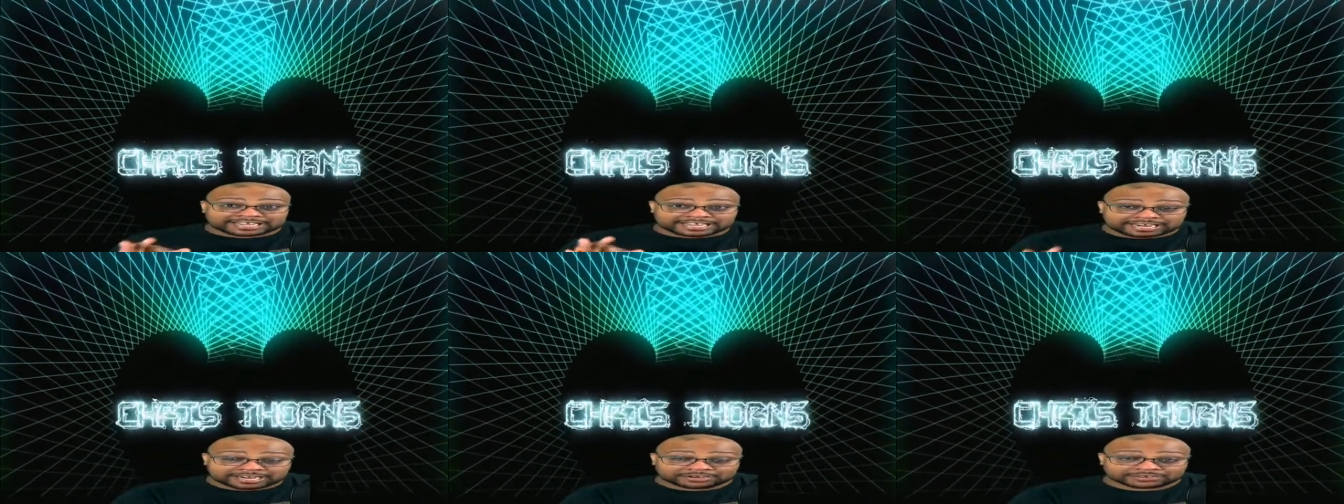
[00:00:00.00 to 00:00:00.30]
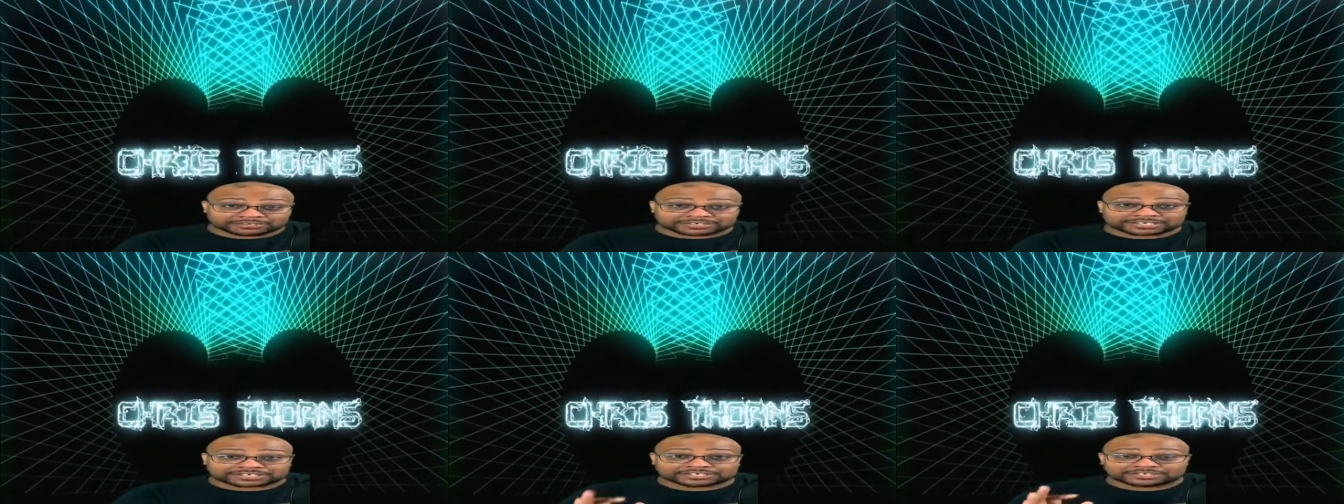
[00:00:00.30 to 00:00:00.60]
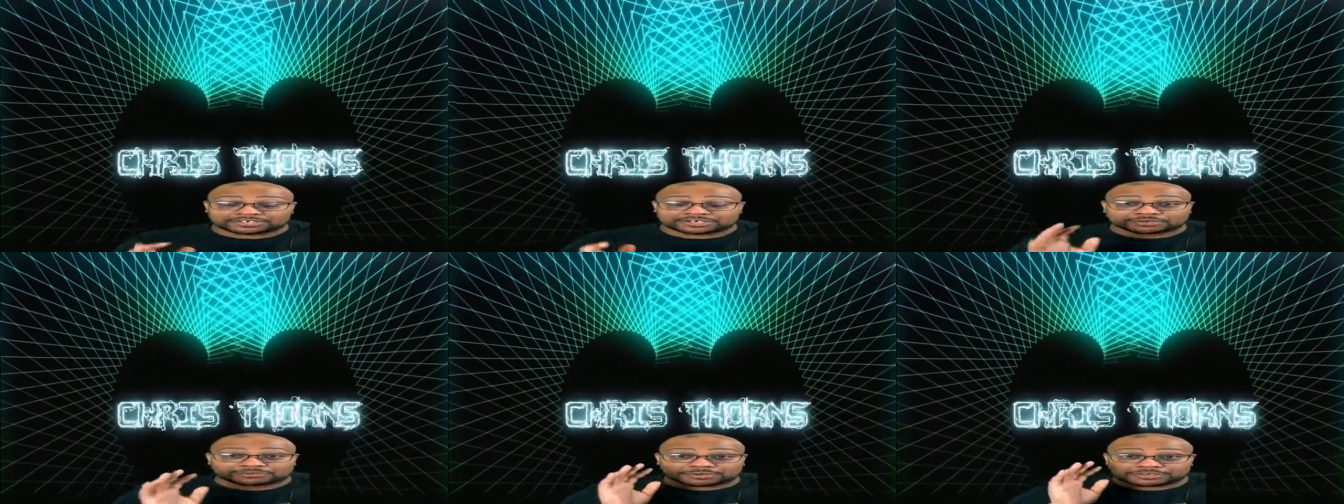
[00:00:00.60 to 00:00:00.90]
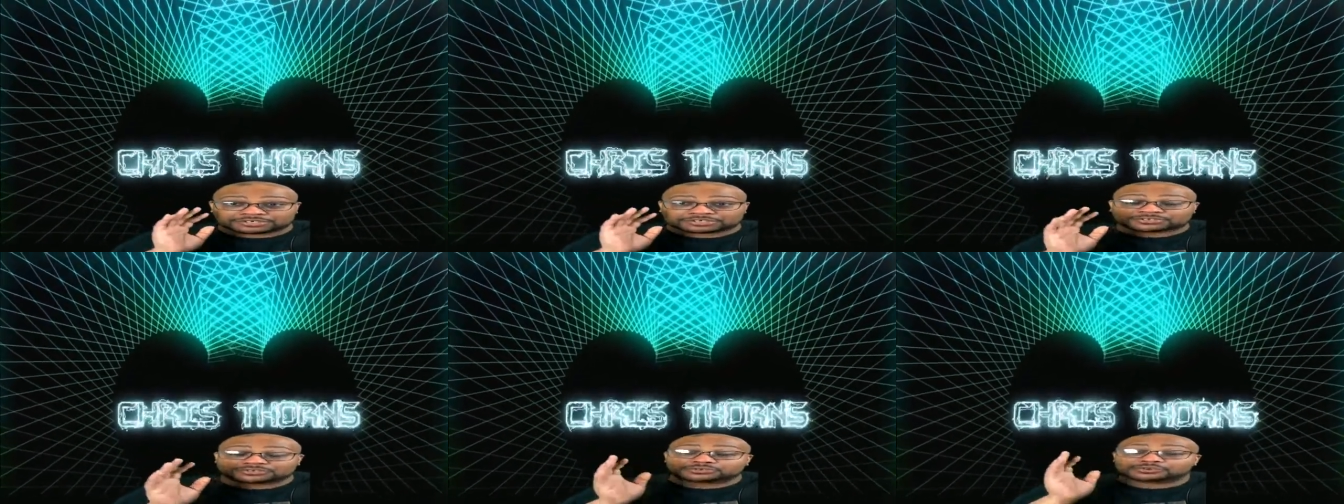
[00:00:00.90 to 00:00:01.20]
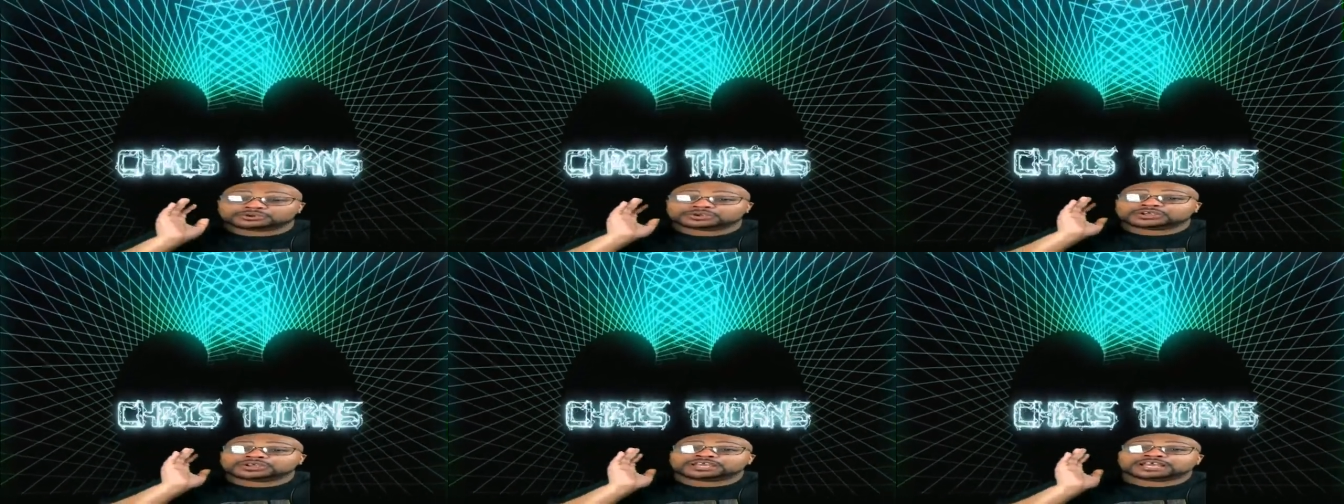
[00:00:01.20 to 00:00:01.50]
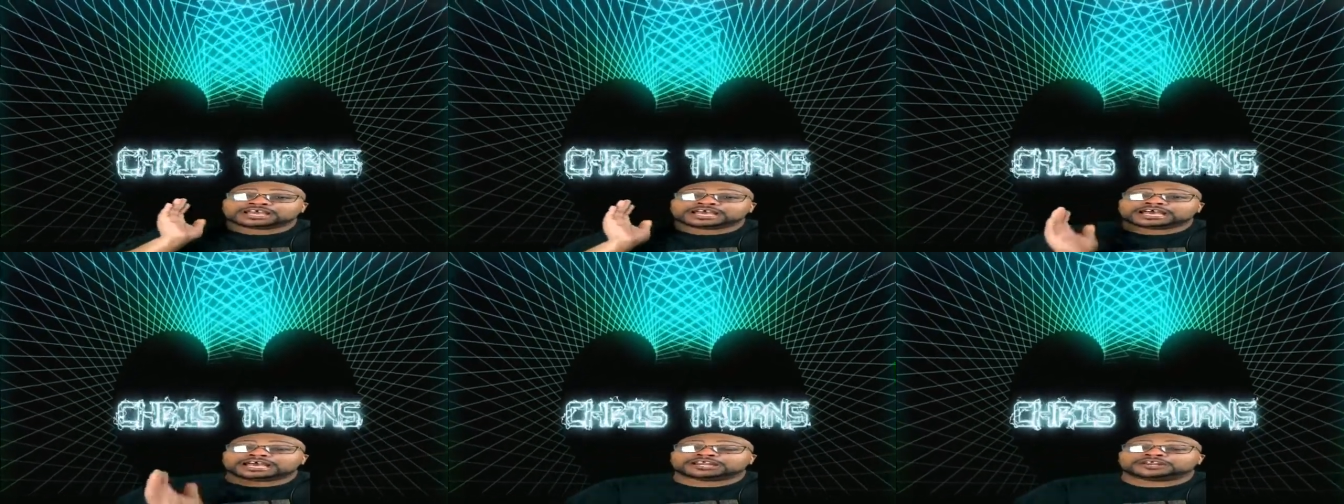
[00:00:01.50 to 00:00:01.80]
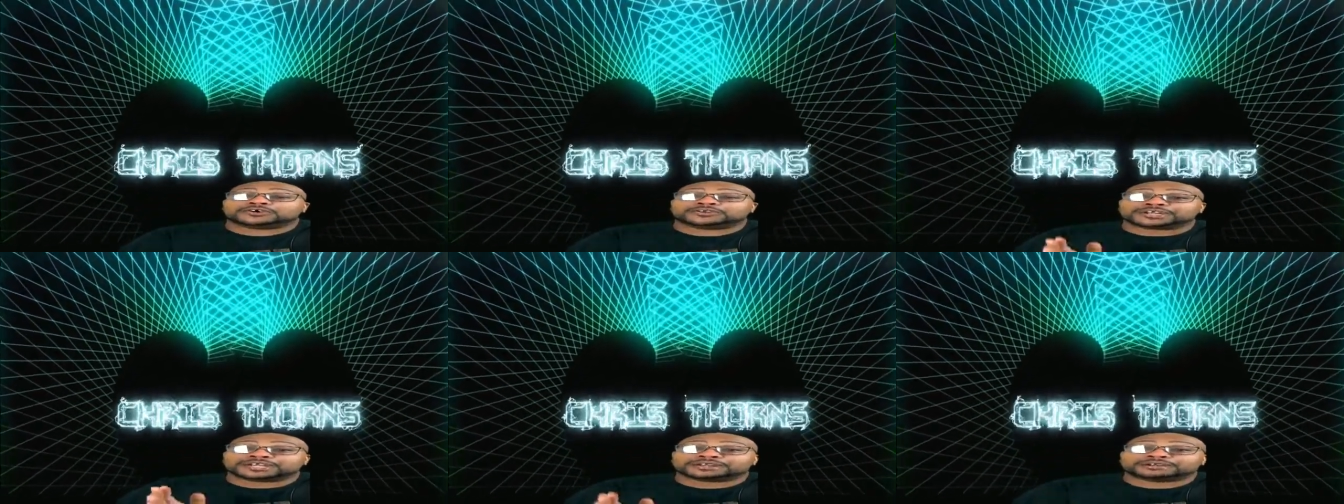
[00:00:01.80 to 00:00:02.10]
That's another question too. How long
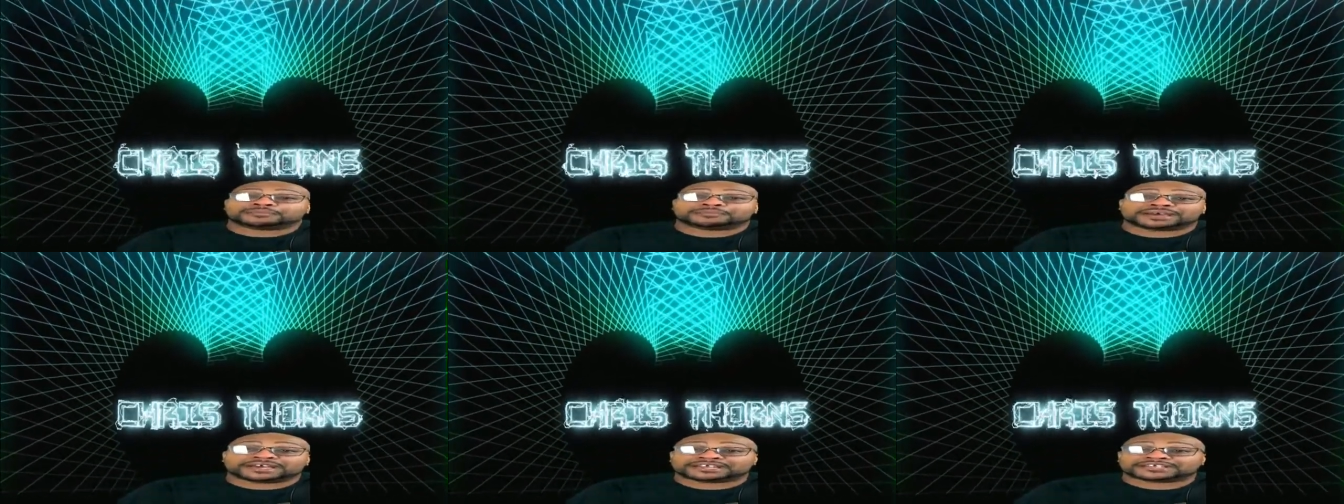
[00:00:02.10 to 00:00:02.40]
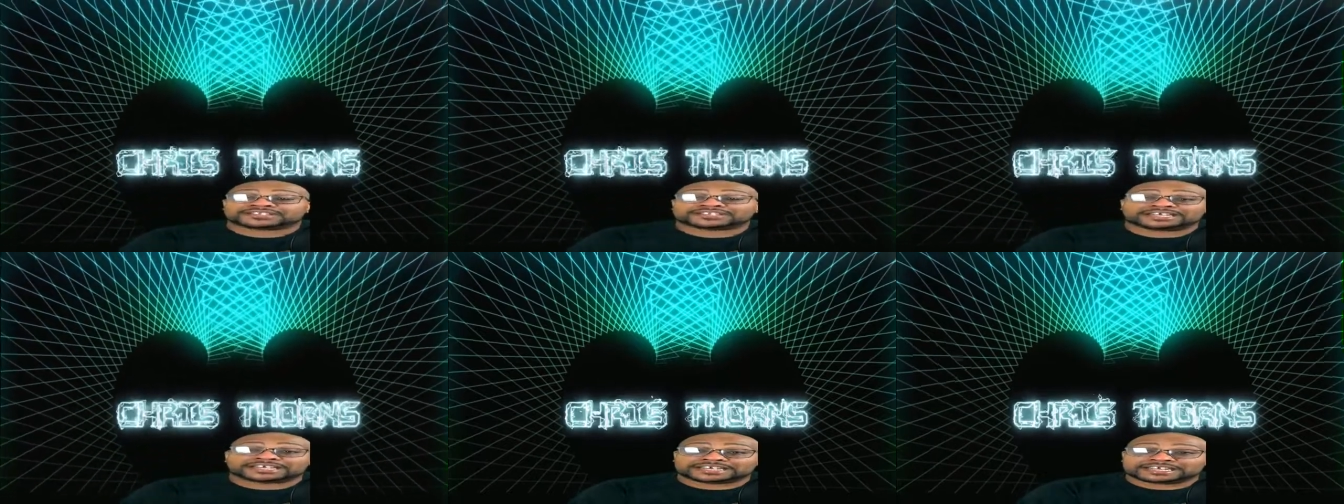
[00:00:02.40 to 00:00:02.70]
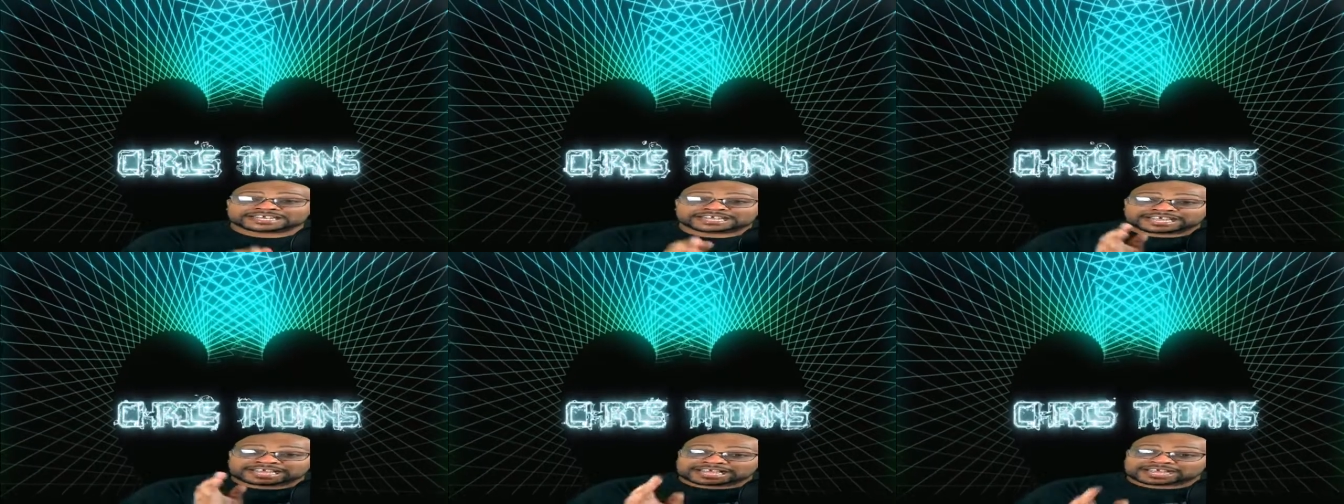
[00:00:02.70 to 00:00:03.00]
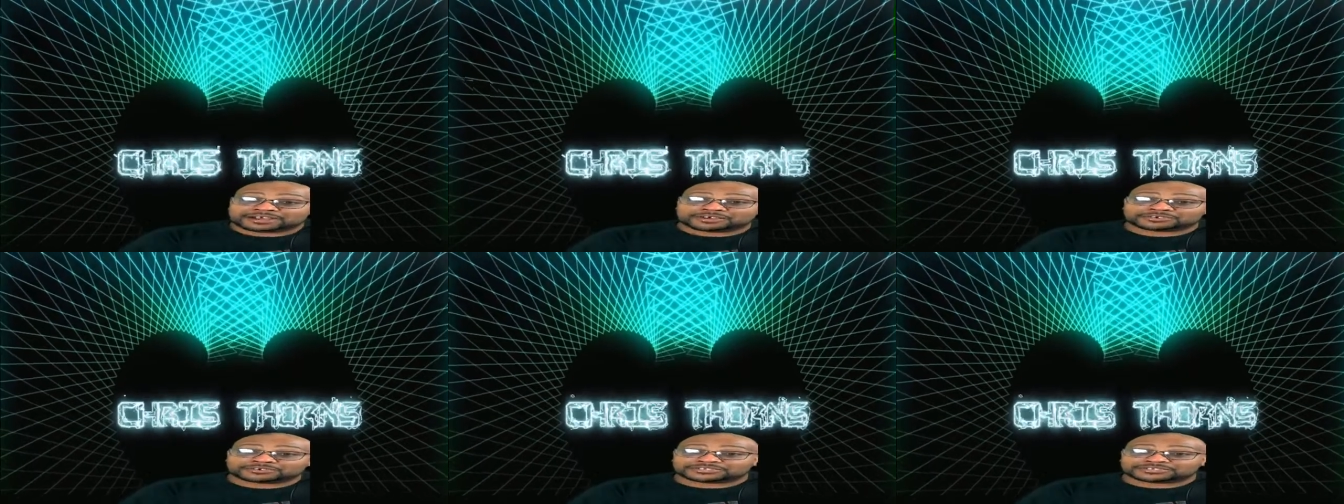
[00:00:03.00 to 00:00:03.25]
did everybody stay at that house?